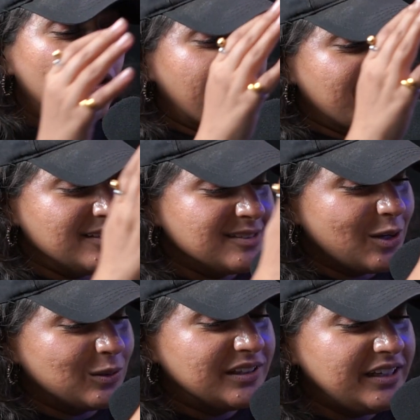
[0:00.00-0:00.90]
Okay,
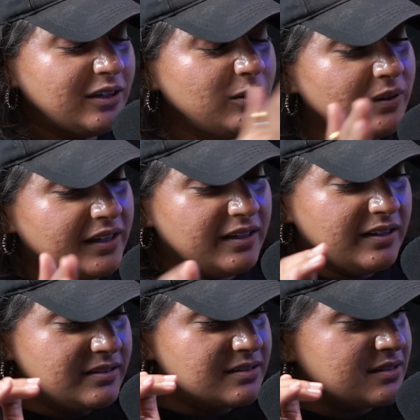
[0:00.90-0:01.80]
so Leo
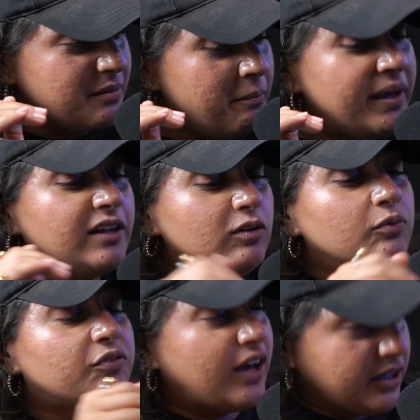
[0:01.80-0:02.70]
is
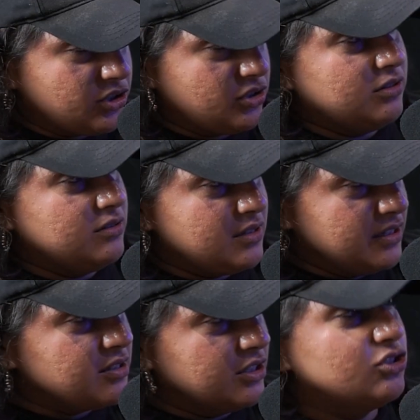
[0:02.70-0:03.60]
manufactures
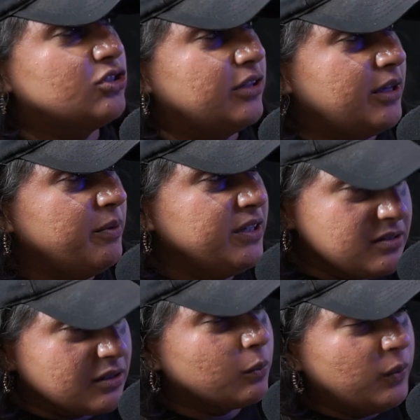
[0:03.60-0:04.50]
essentially because
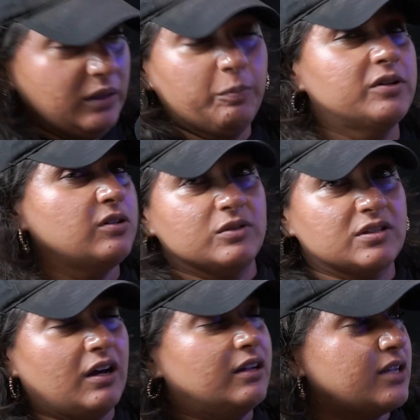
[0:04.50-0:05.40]
look, we produce
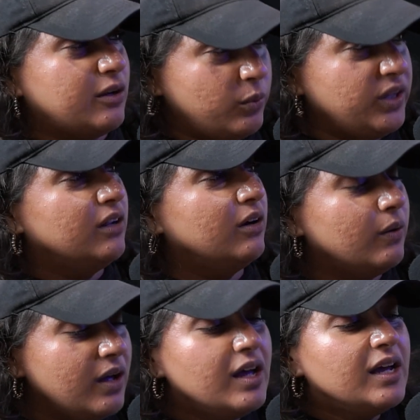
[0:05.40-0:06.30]
content. We know
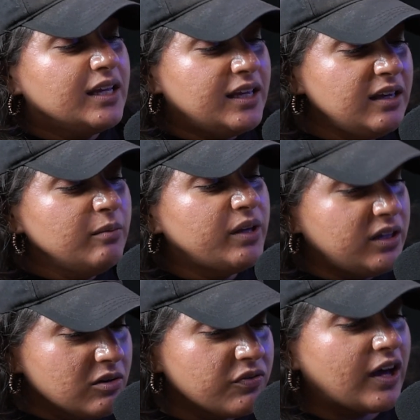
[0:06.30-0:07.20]
he
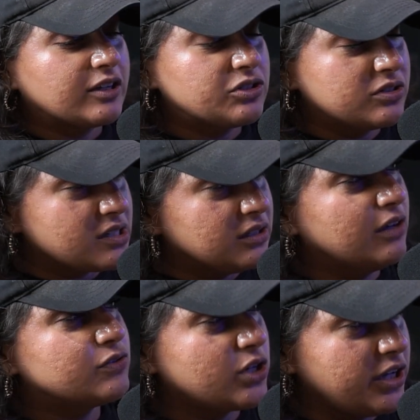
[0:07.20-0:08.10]
manufactures a
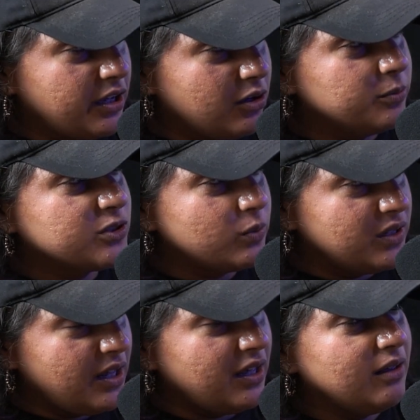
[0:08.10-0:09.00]
love triangle
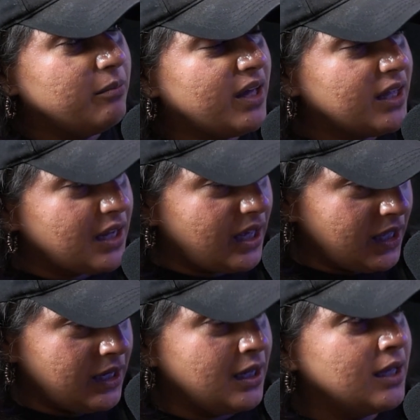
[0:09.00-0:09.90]
between him and
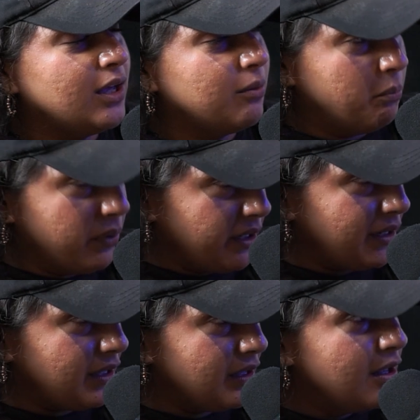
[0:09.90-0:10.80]
Hannah and
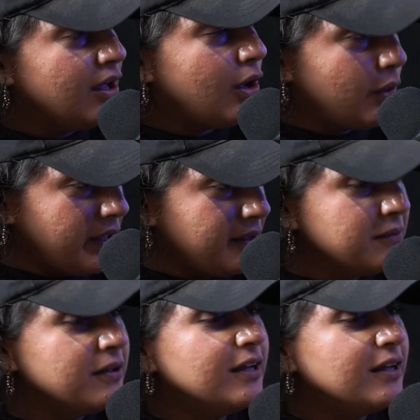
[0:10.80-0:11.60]
Brittany. Okay,